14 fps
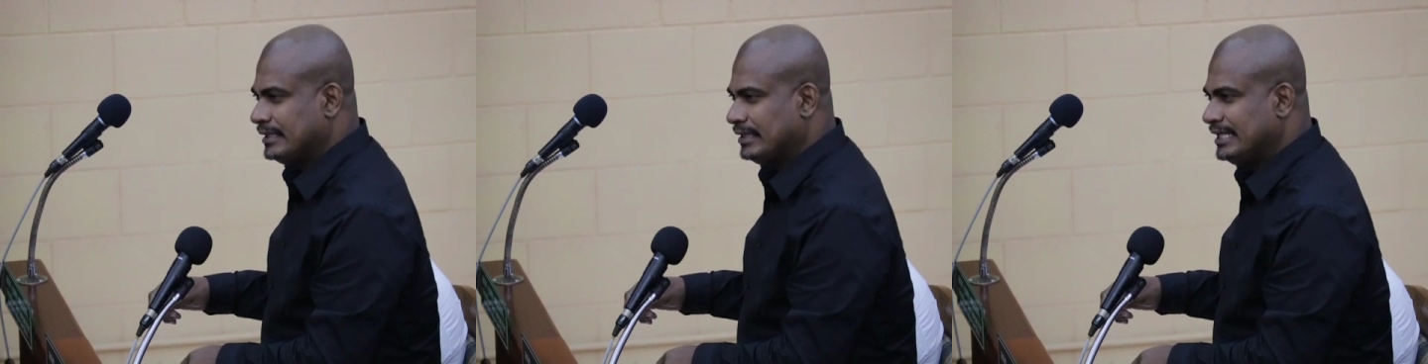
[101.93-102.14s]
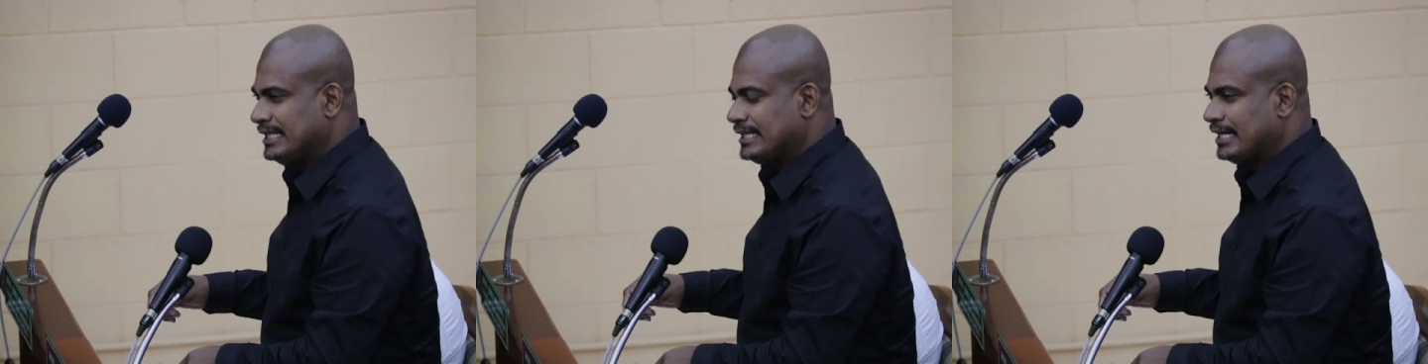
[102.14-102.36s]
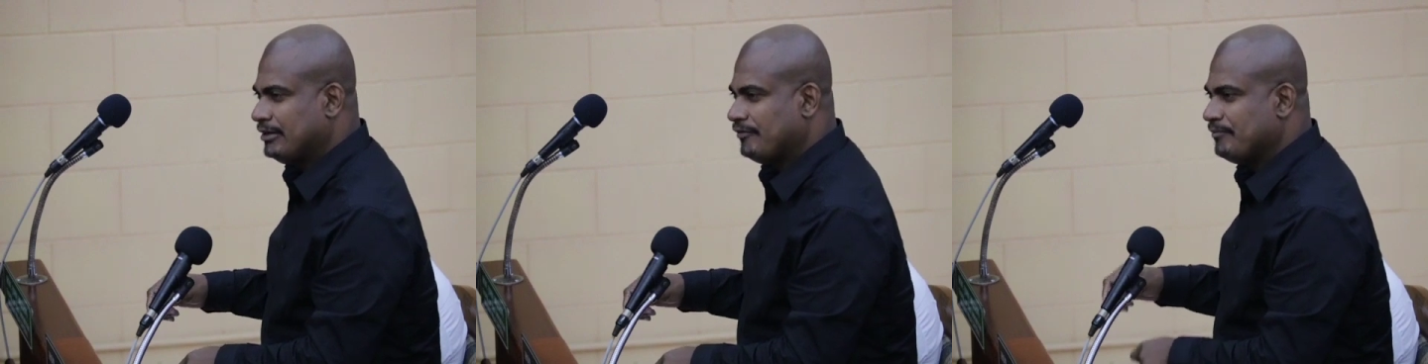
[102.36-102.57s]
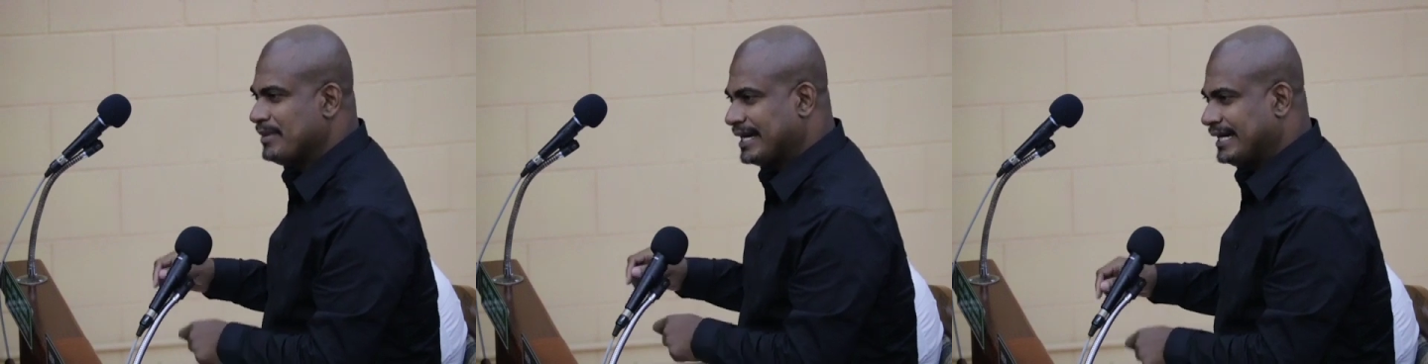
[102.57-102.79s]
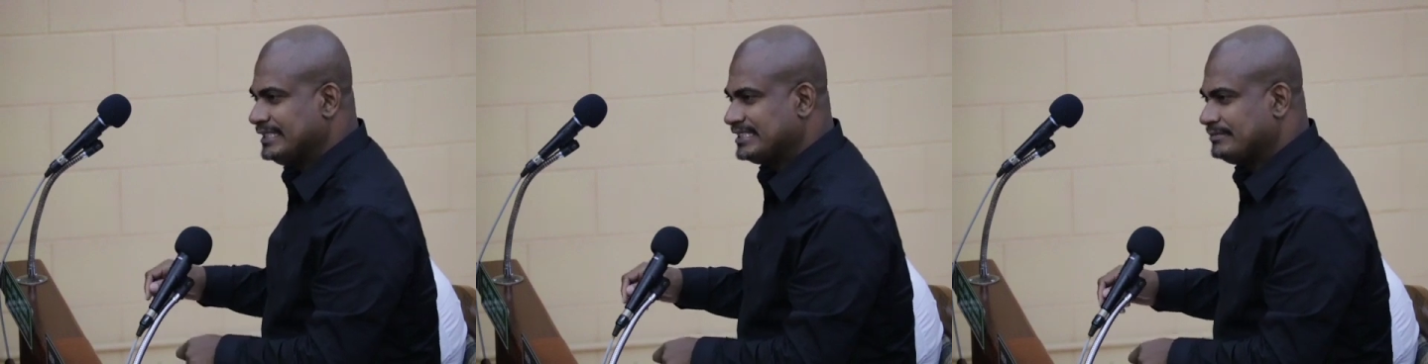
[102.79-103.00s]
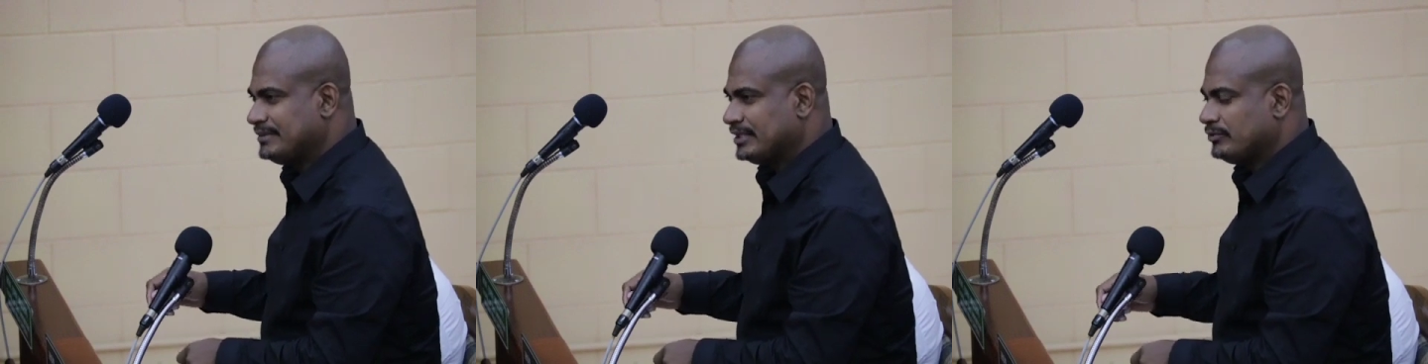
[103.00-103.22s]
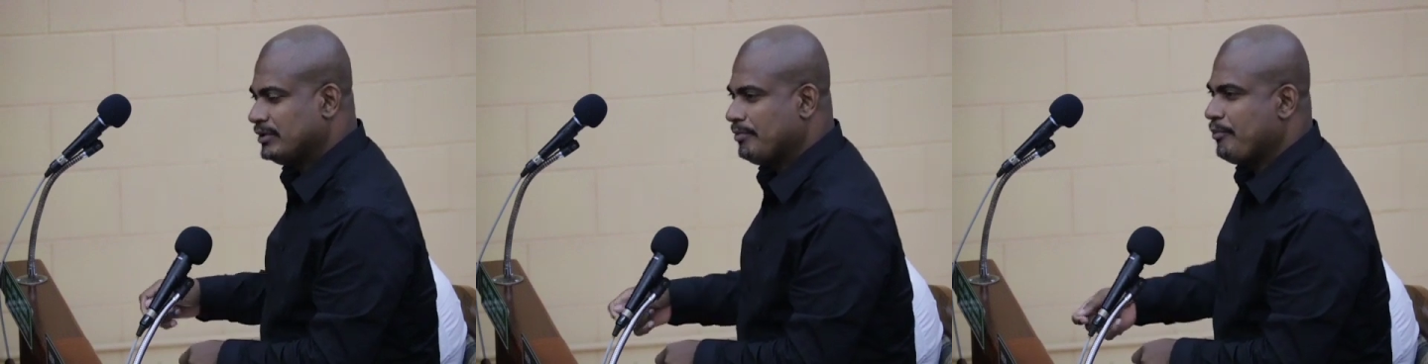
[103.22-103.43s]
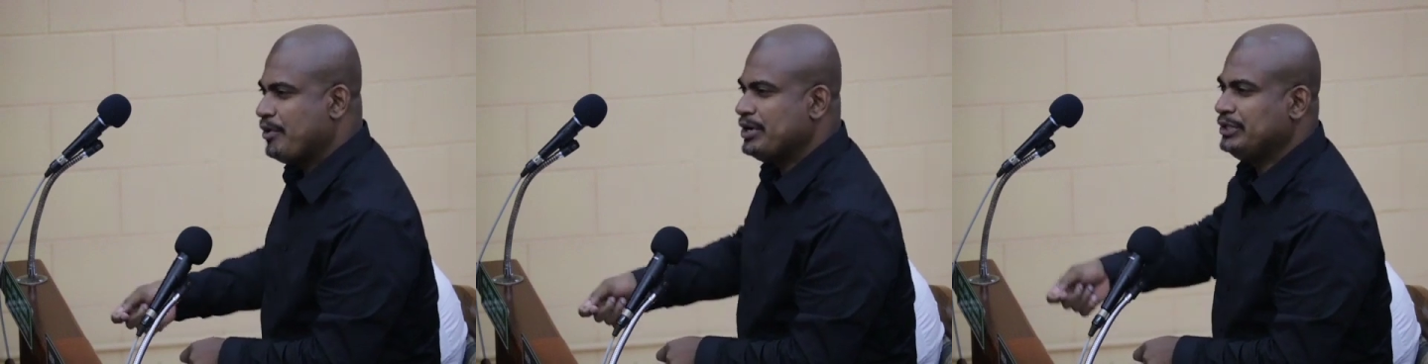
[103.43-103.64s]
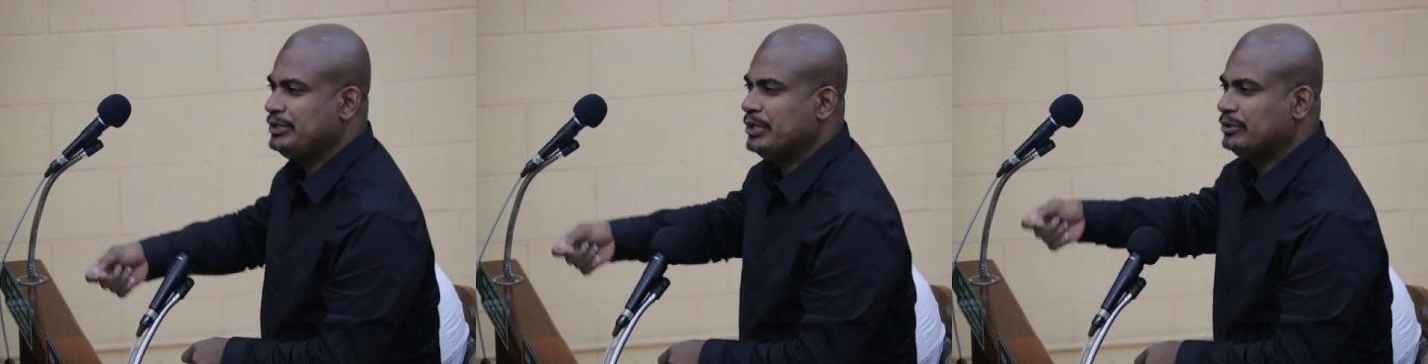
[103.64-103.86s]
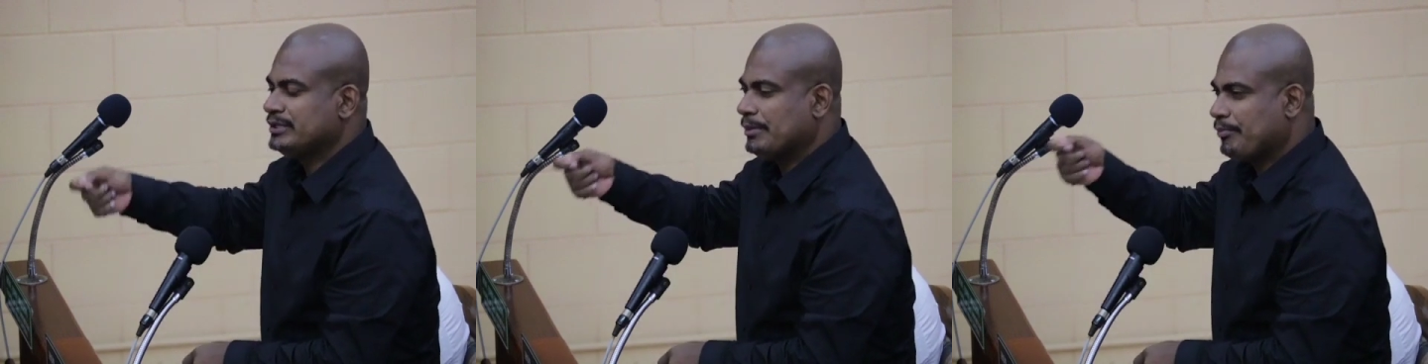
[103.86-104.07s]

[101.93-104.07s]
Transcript: any kind of mechanism that will bring down the